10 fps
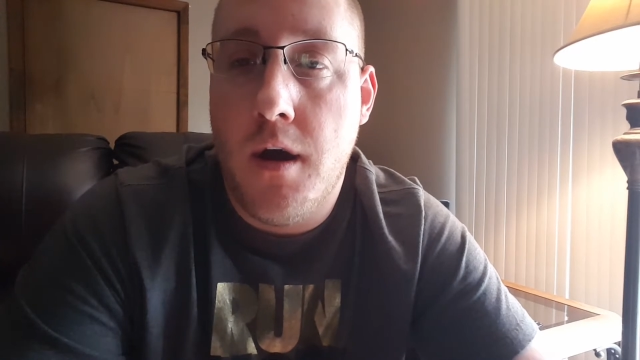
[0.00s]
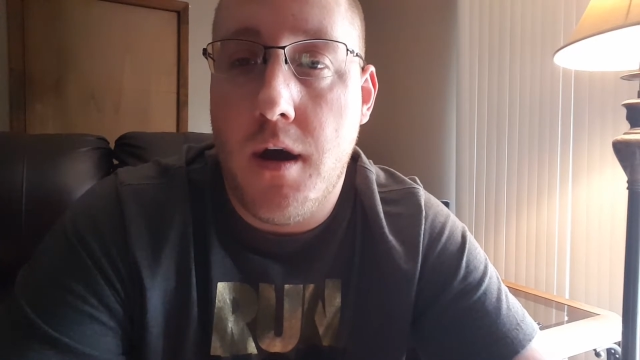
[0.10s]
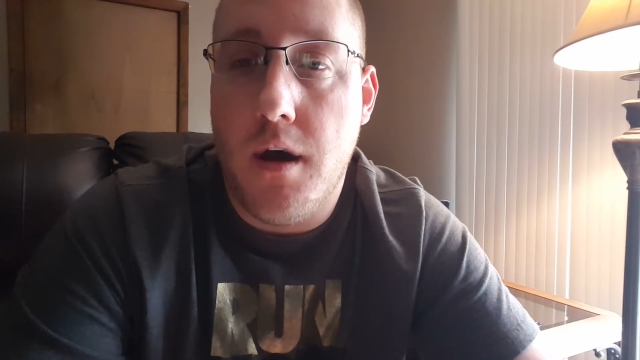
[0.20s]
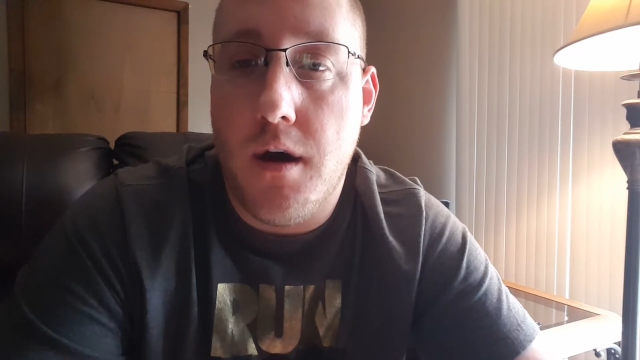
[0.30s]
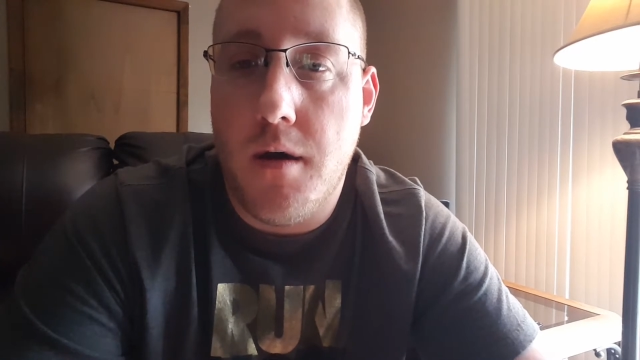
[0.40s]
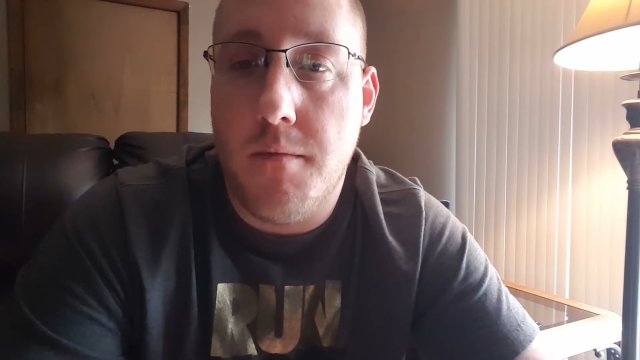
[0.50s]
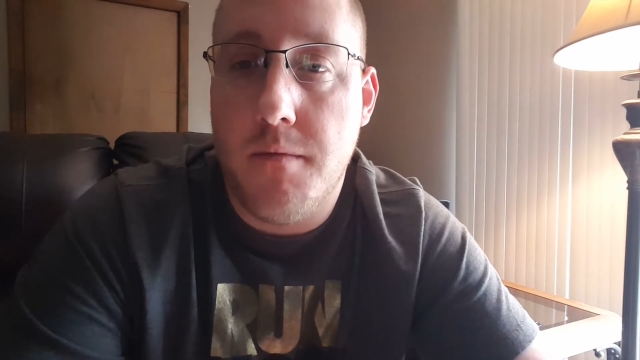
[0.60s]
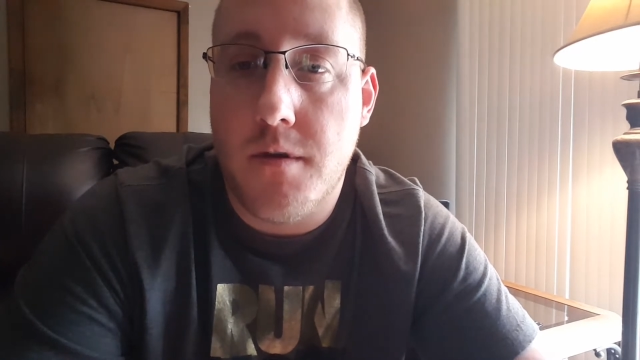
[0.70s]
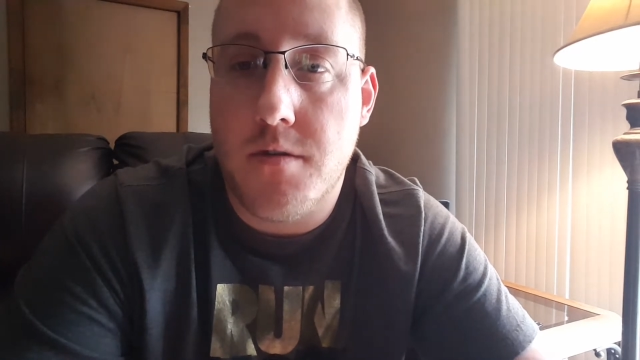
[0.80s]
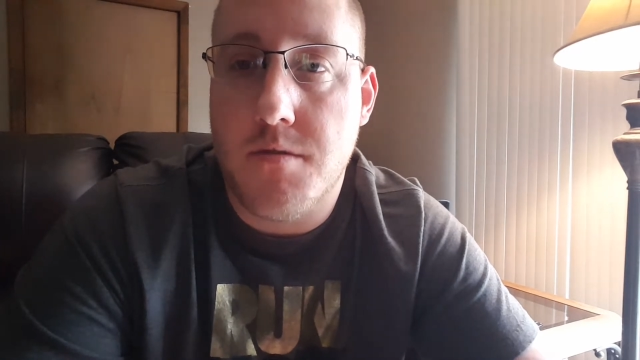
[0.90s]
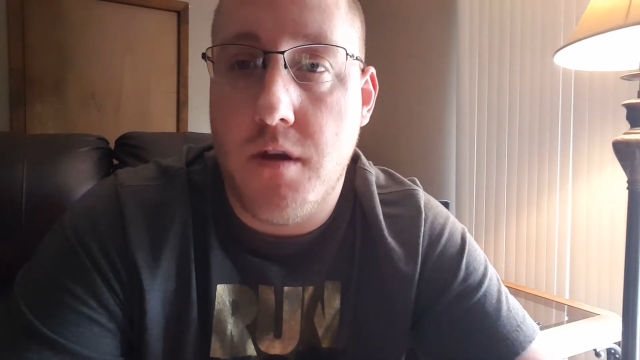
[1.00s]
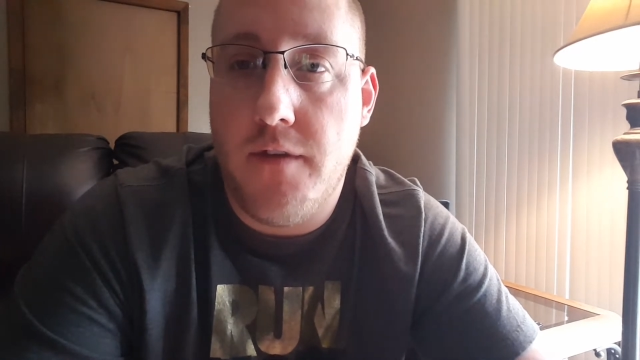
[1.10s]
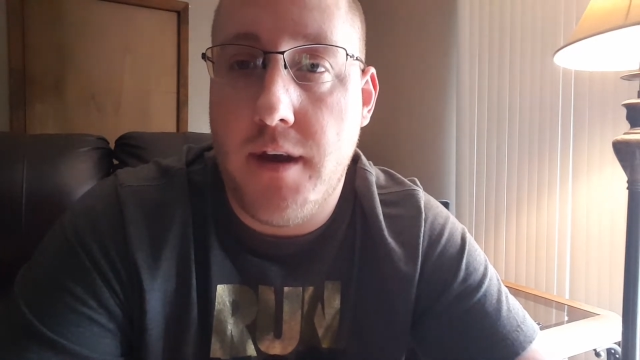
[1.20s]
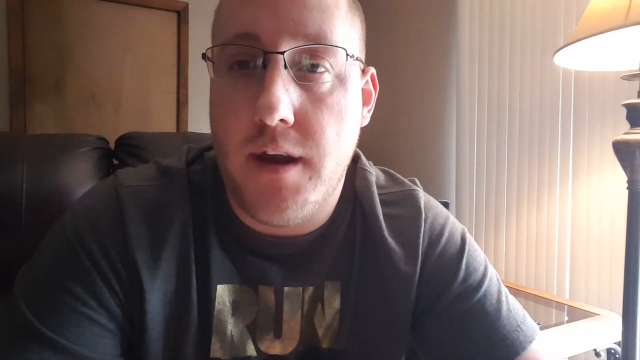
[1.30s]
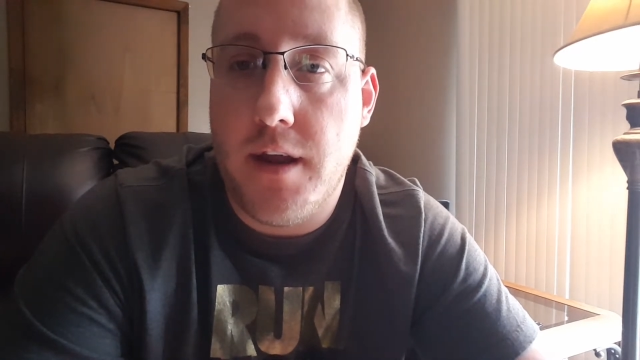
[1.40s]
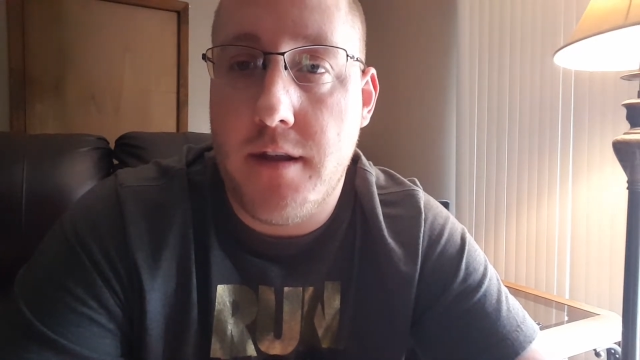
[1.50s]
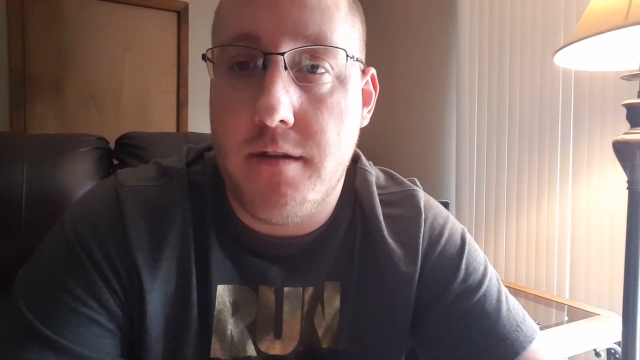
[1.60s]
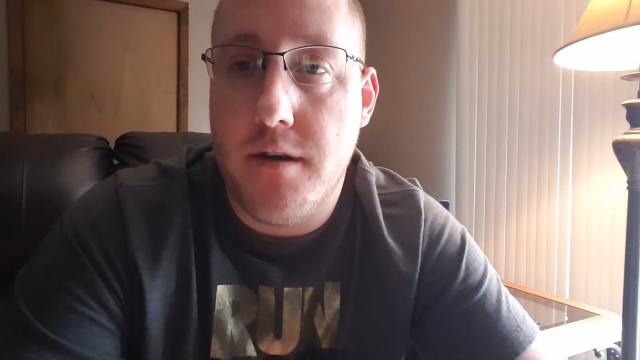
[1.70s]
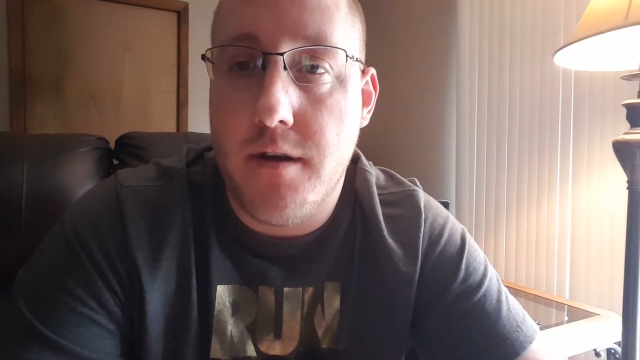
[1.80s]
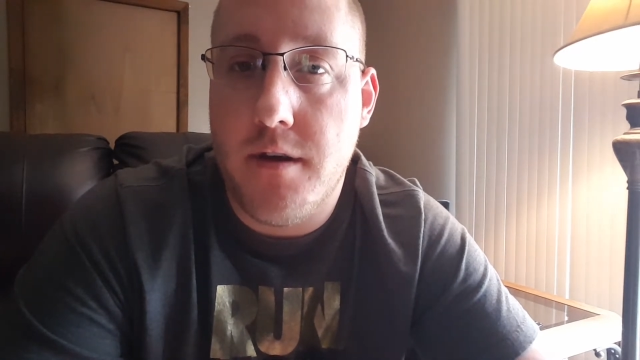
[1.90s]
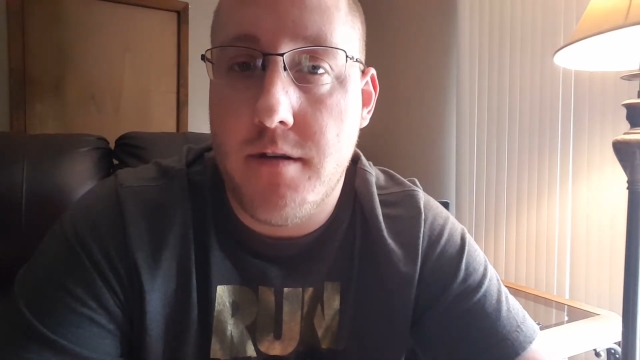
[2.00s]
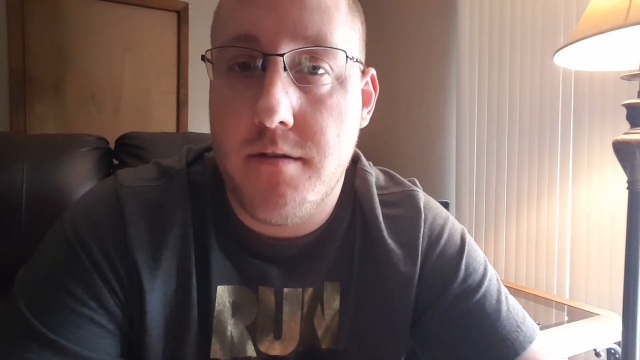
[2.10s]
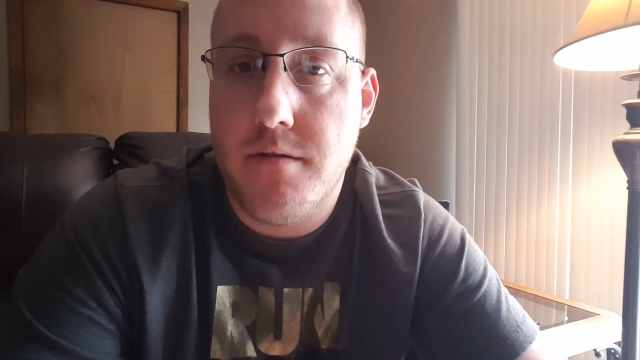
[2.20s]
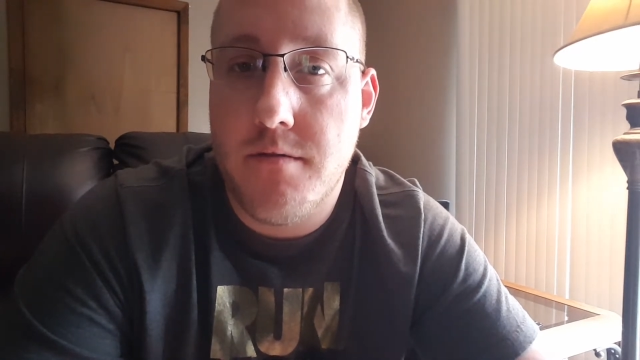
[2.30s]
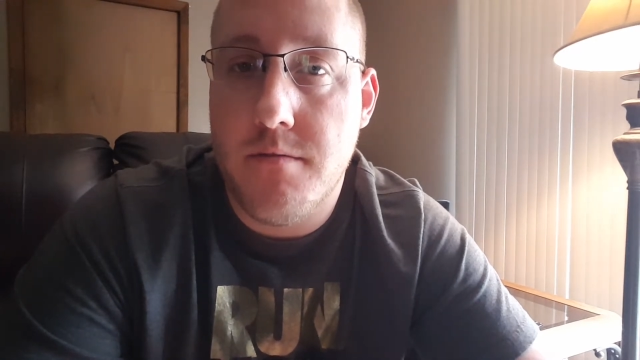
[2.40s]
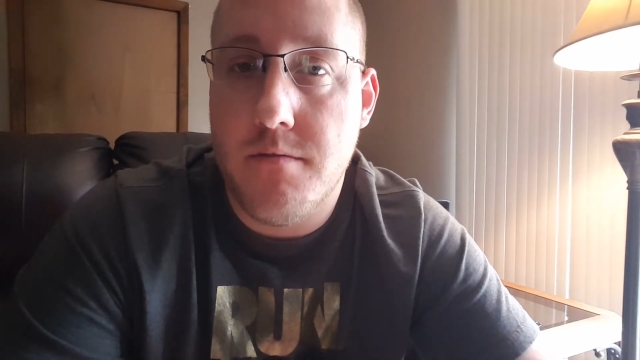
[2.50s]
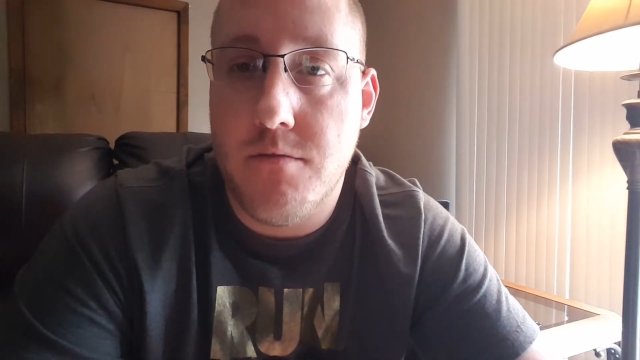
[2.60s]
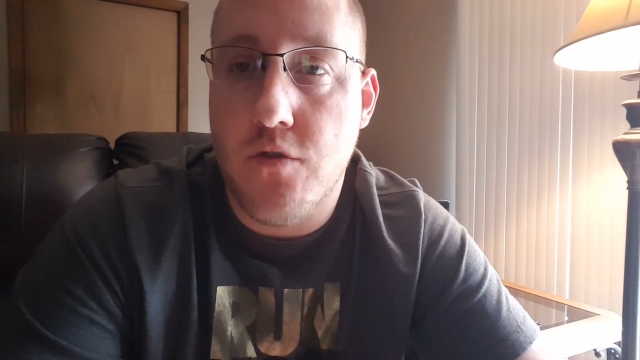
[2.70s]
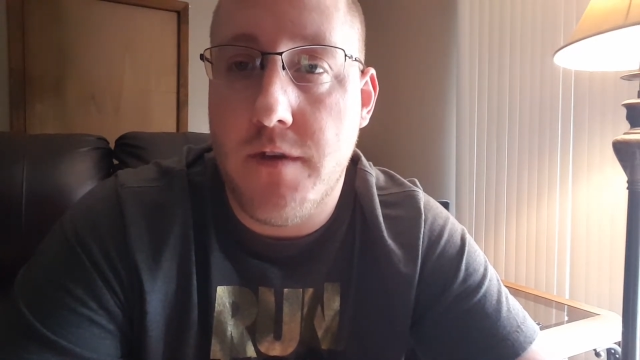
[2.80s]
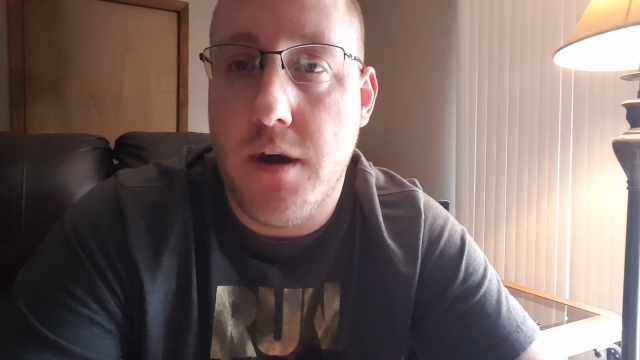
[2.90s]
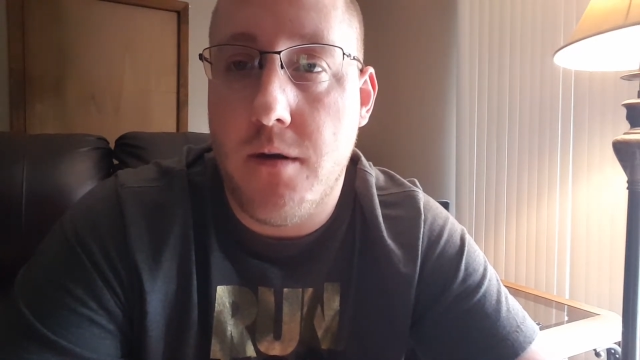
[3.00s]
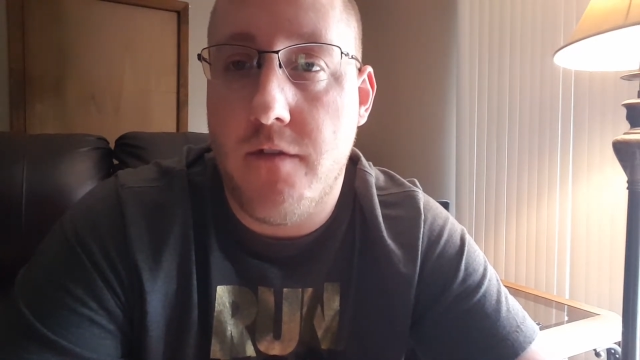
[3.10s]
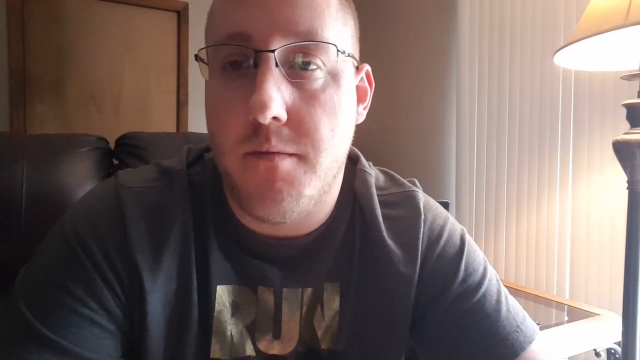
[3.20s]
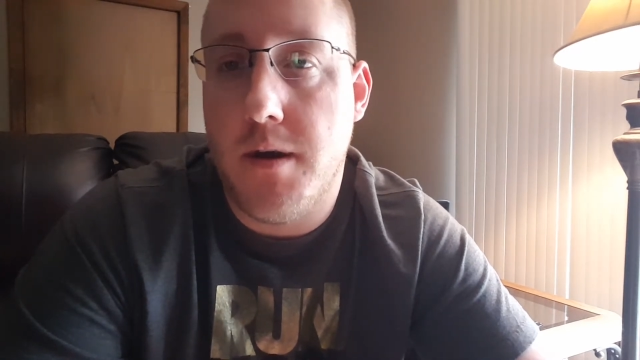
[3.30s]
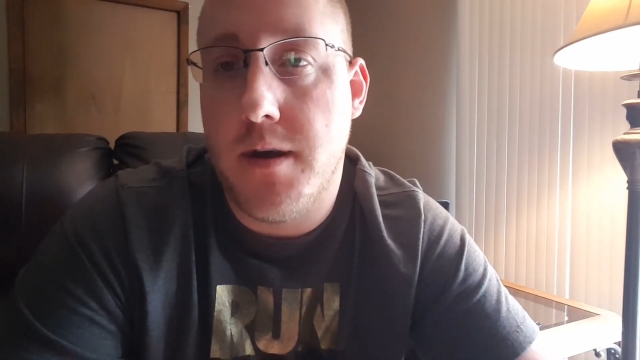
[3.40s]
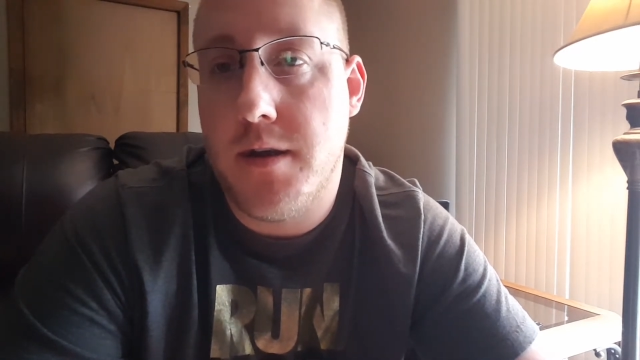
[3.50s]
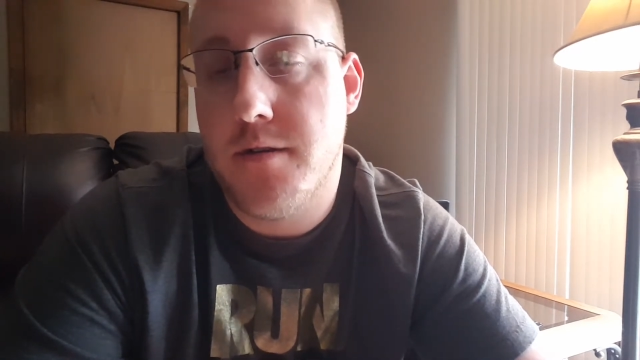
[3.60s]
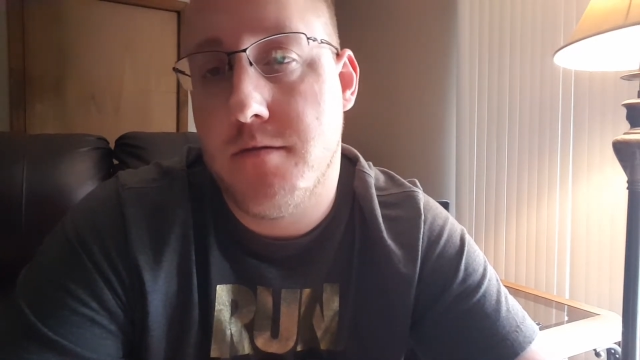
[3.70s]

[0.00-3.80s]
um, there's some stuff I got to get uh, moved out of my